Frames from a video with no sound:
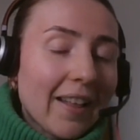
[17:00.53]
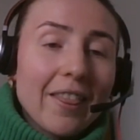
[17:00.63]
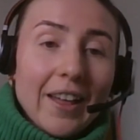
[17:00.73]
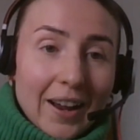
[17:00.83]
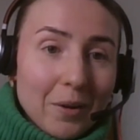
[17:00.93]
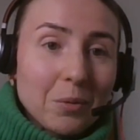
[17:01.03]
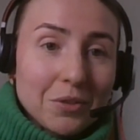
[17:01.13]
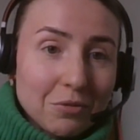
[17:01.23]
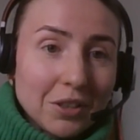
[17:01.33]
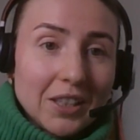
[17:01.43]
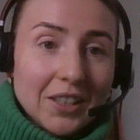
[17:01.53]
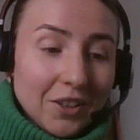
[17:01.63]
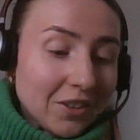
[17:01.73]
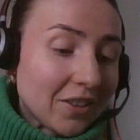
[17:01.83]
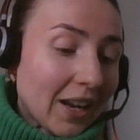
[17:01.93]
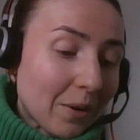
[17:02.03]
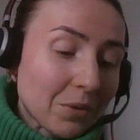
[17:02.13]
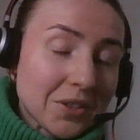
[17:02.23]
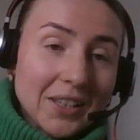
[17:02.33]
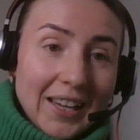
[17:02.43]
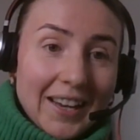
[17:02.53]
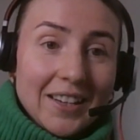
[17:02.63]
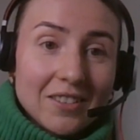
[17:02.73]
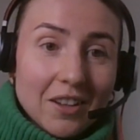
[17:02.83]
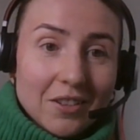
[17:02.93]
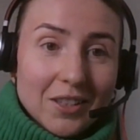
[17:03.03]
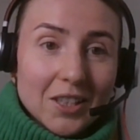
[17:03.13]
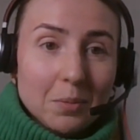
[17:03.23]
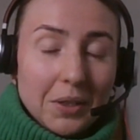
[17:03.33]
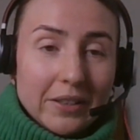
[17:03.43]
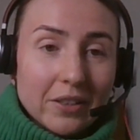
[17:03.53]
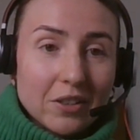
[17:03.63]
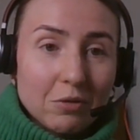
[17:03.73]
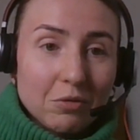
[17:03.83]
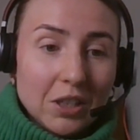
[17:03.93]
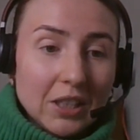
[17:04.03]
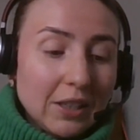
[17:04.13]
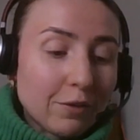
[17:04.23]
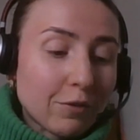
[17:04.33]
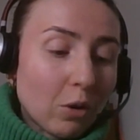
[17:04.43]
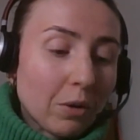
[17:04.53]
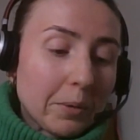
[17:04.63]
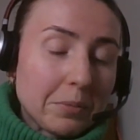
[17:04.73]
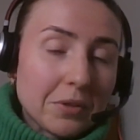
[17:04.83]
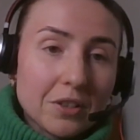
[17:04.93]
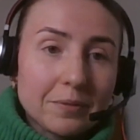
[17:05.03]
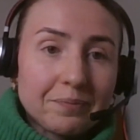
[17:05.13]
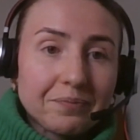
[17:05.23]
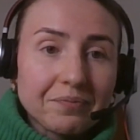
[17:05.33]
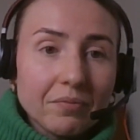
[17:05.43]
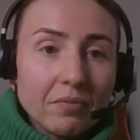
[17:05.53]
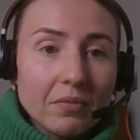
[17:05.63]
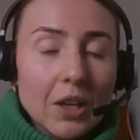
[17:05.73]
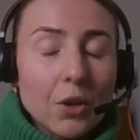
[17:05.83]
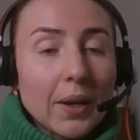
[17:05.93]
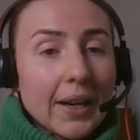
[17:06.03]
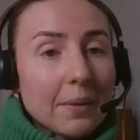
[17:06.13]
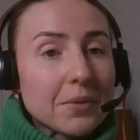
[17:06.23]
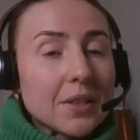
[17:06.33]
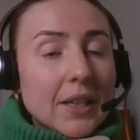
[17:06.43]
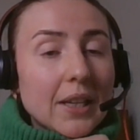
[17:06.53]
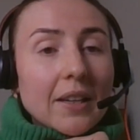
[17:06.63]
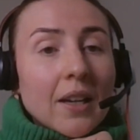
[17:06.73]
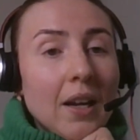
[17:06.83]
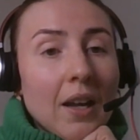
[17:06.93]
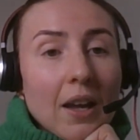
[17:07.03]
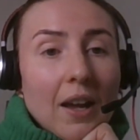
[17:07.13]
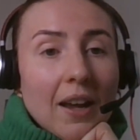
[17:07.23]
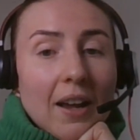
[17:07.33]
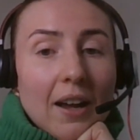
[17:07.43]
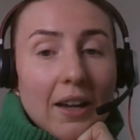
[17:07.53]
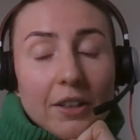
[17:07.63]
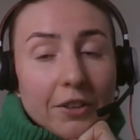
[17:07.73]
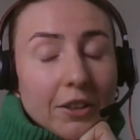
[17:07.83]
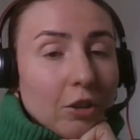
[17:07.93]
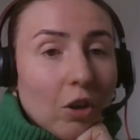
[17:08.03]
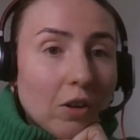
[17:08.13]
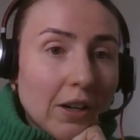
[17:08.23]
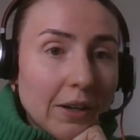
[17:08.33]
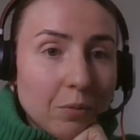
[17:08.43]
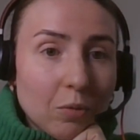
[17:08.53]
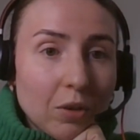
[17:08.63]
that was really good. That was, again, another experience that really formed who I am today. And I learned a lot, and